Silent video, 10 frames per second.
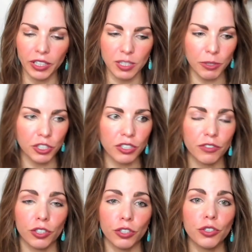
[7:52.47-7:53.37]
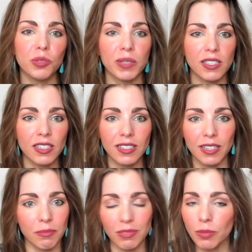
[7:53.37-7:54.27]
especially if you're a new business
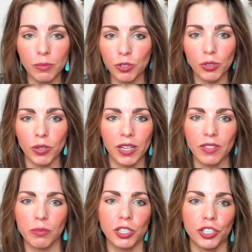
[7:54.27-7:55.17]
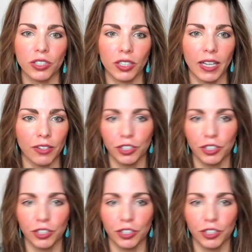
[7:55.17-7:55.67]
and sometimes you don't have that much in your account.